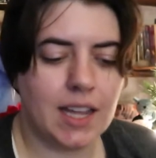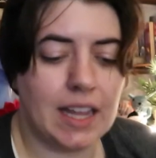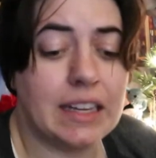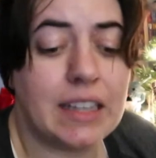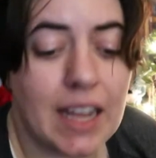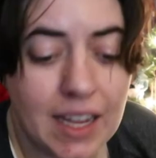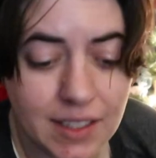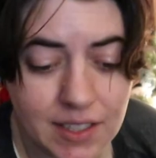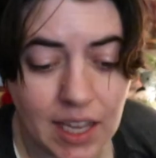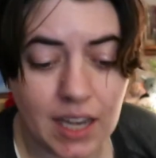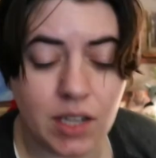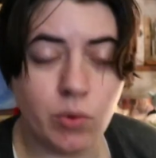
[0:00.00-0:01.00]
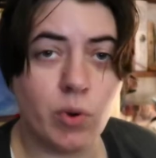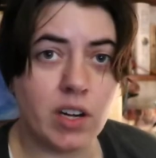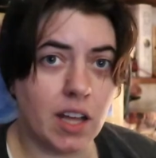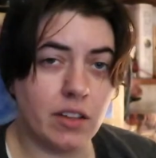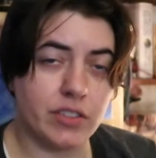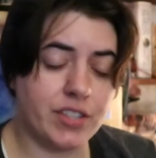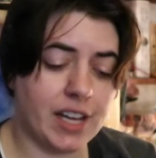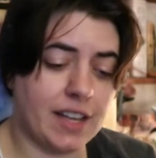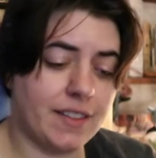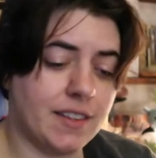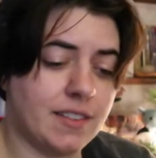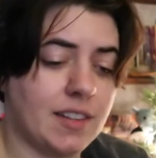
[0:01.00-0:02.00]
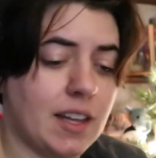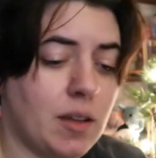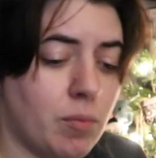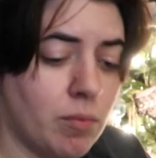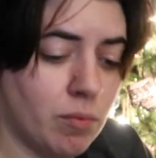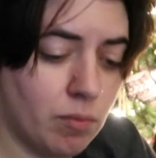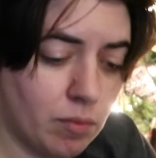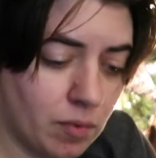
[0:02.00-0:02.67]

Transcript: In case anyone else had the same